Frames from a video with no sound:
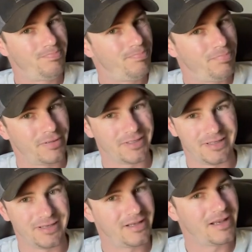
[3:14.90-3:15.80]

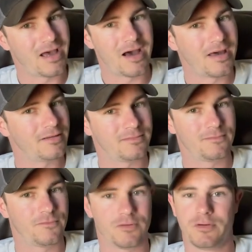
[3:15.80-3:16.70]
but not
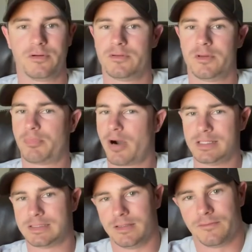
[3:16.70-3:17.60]
for the
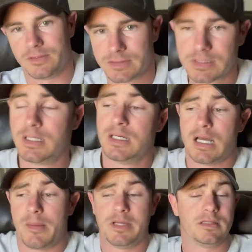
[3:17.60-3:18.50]
price difference.
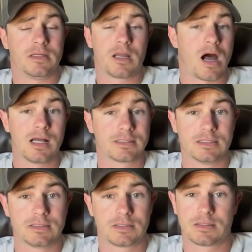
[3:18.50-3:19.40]
The
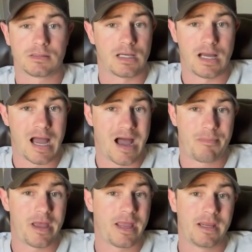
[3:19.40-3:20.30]
Casas, I
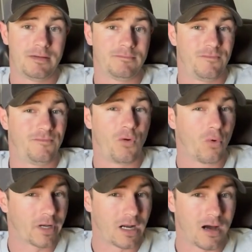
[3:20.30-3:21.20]
paid
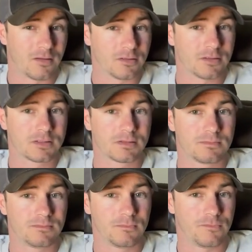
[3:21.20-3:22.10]
$40
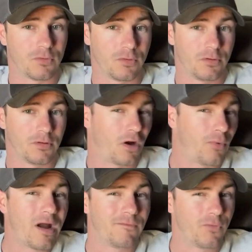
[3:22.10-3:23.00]

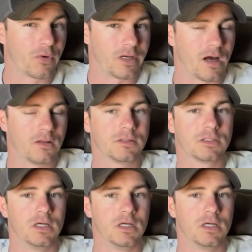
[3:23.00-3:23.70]
around $40